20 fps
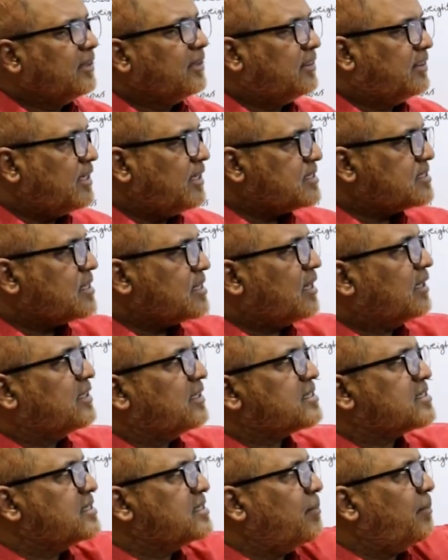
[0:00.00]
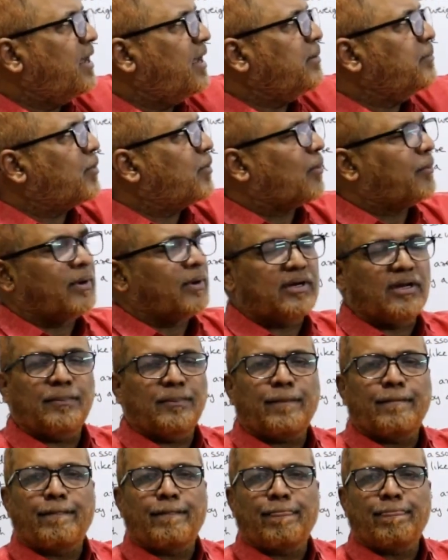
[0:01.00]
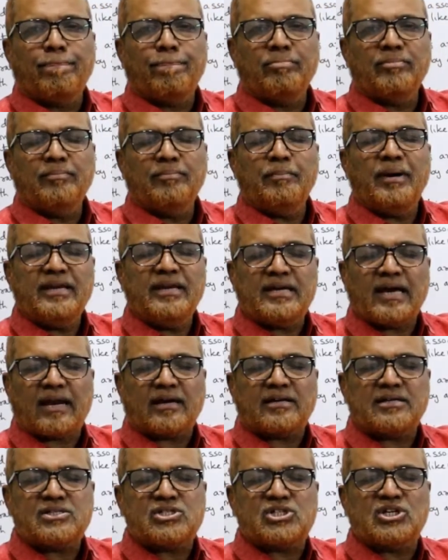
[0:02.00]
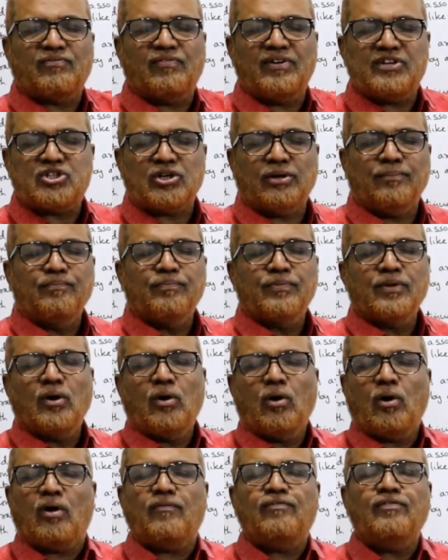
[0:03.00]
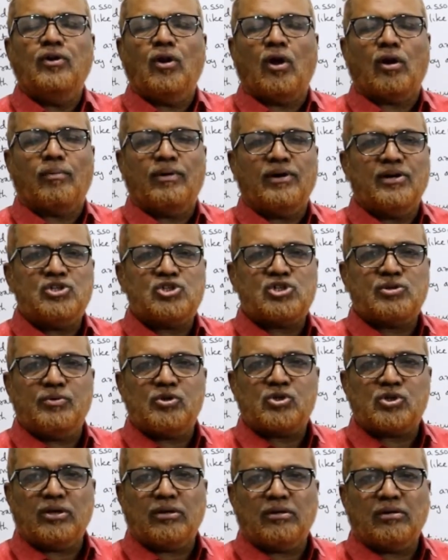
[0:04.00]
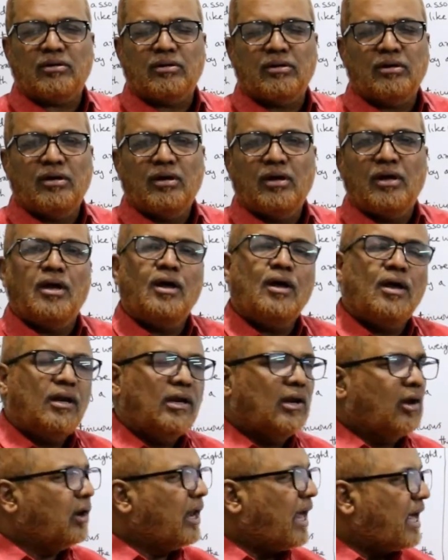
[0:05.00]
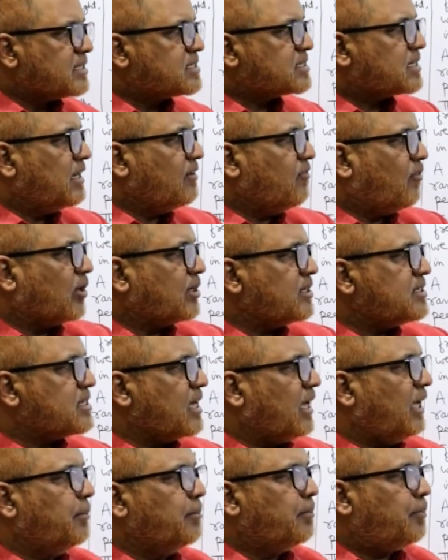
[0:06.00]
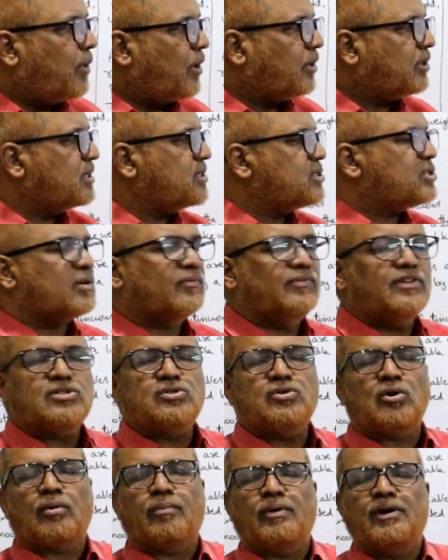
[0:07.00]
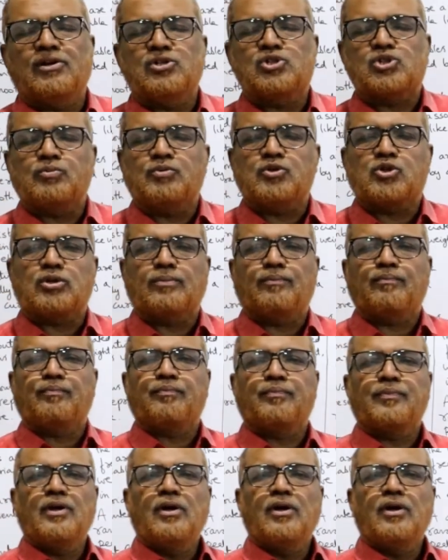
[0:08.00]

These, this is the main property, main characteristic feature of normal distribution. Now lastly, what is the importance of this normal distribution?